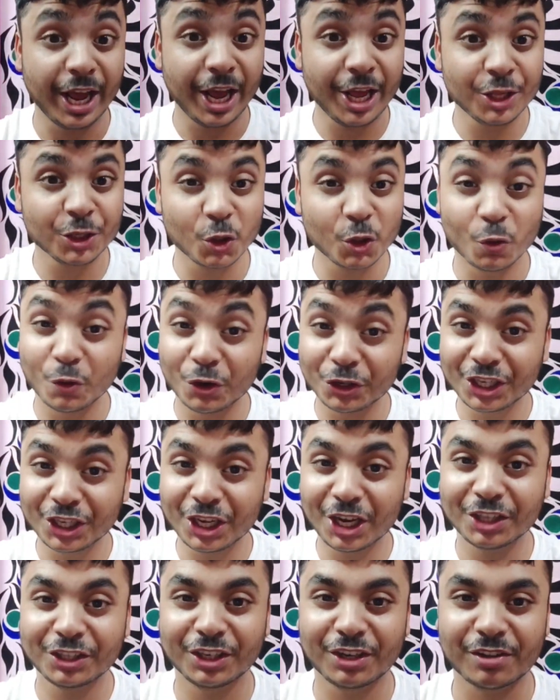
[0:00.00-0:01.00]
edge over
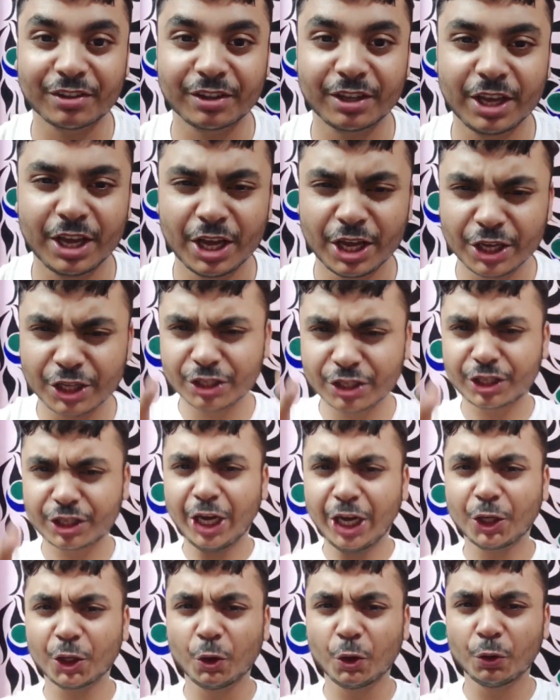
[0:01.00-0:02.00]
the others.
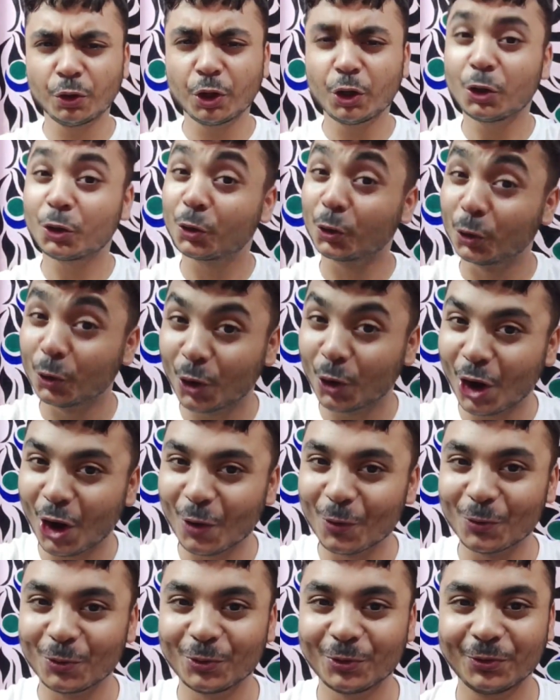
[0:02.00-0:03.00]
Stay tuned to know
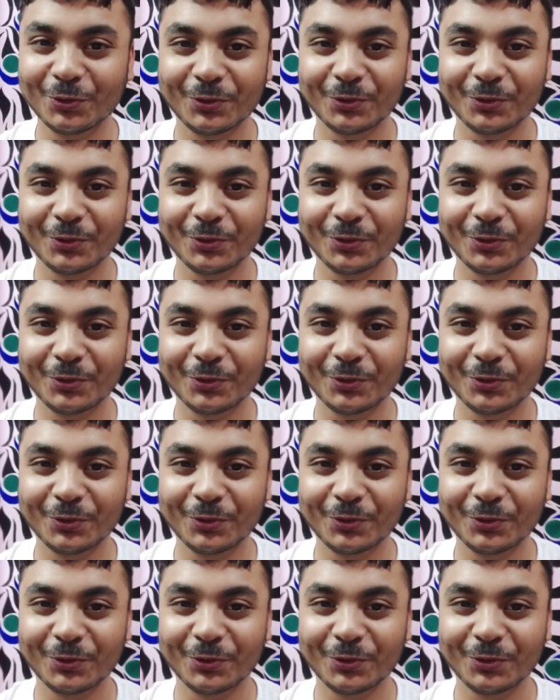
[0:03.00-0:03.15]
how.